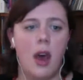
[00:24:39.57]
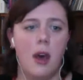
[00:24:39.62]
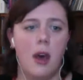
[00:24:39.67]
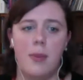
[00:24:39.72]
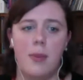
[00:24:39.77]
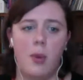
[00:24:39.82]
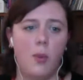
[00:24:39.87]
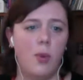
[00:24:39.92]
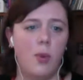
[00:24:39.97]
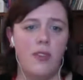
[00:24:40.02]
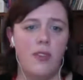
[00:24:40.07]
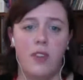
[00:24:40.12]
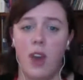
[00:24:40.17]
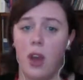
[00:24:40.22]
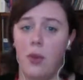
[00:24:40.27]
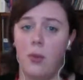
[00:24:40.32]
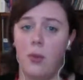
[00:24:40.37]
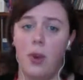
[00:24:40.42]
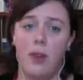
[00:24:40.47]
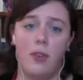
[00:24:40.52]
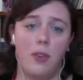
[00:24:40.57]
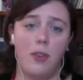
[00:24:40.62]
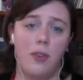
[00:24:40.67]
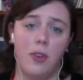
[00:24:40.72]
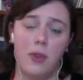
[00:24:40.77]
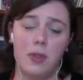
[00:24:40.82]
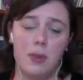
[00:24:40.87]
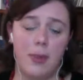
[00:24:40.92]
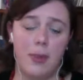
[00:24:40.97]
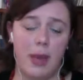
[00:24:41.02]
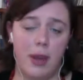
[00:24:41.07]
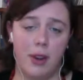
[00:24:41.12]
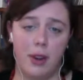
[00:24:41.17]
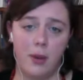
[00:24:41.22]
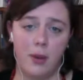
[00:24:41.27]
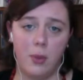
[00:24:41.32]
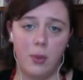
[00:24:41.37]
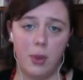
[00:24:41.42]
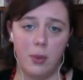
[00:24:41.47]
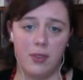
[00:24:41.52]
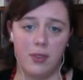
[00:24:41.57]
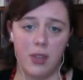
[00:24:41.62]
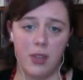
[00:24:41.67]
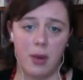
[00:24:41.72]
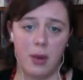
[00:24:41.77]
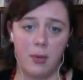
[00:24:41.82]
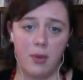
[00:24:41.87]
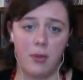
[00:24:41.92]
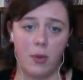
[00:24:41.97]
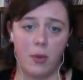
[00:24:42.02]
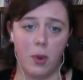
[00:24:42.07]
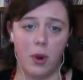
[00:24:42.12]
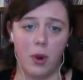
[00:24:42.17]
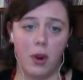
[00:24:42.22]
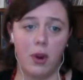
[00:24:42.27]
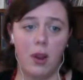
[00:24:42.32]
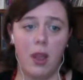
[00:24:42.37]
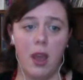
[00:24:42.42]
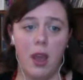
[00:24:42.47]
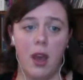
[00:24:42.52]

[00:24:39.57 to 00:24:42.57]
We've gotten rave reviews about it when we've done it before.